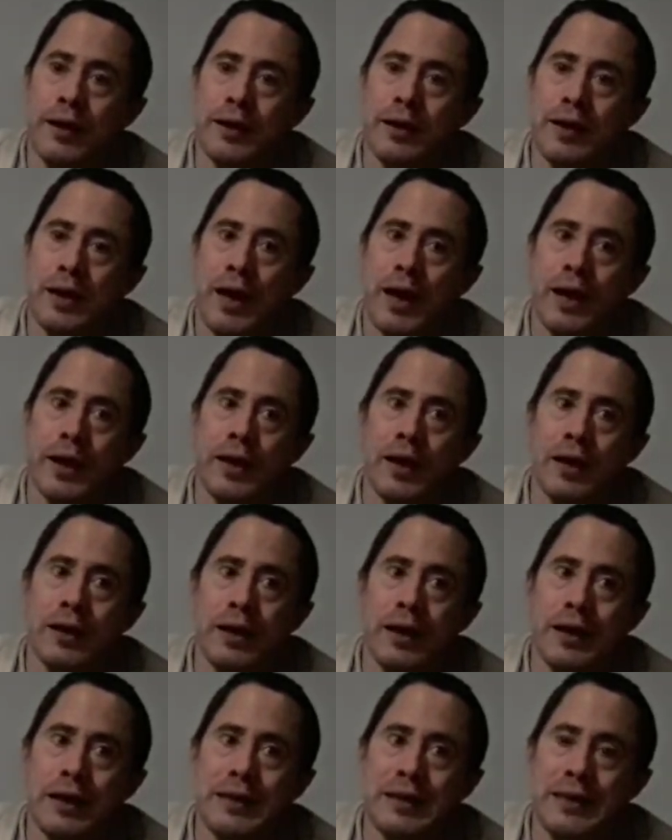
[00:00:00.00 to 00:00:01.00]
kind
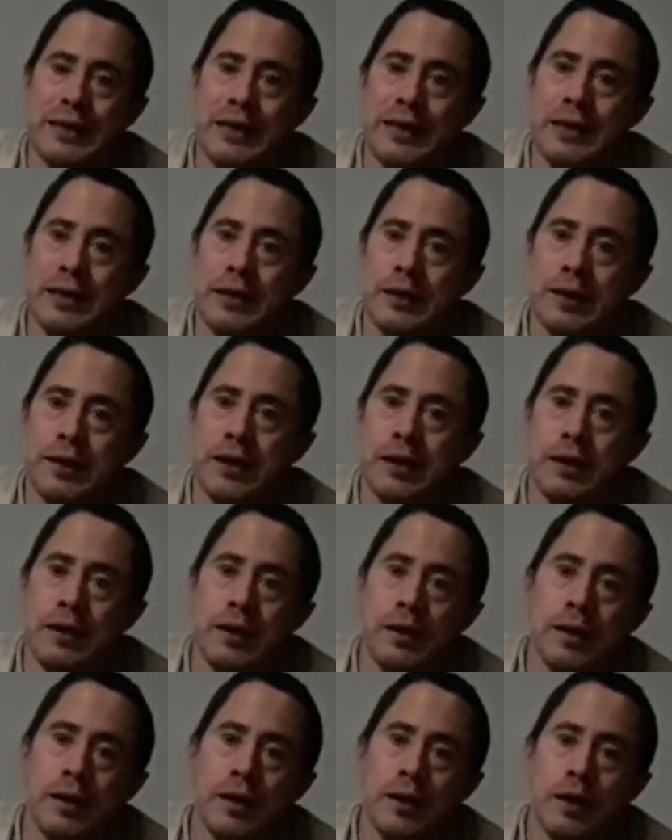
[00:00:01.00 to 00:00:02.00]
of hid
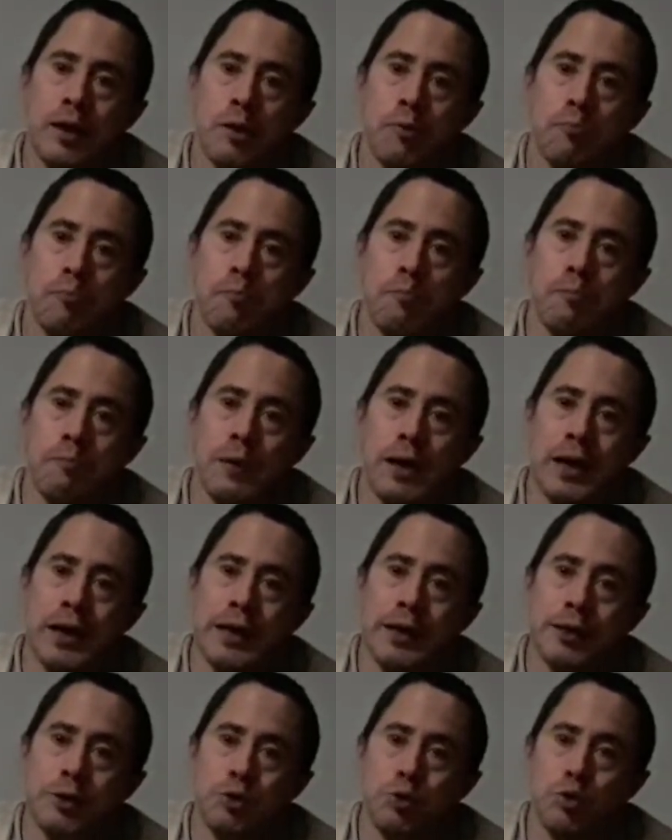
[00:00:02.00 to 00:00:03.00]

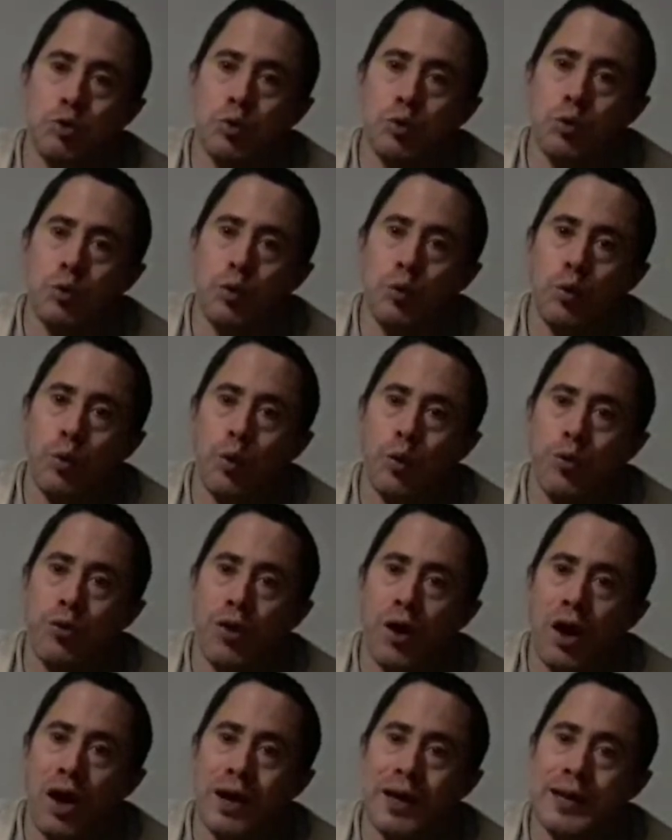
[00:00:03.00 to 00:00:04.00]
my true
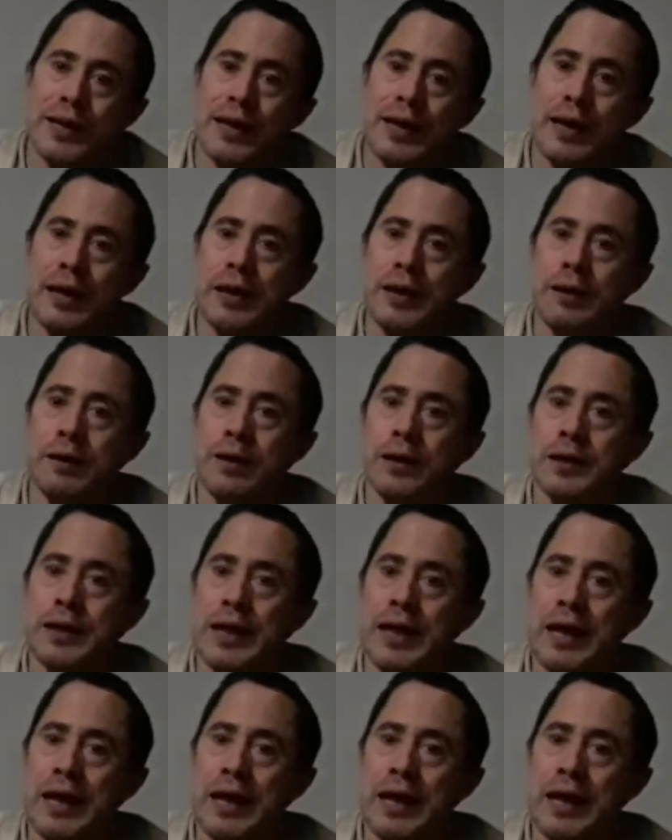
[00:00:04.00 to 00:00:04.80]
thought and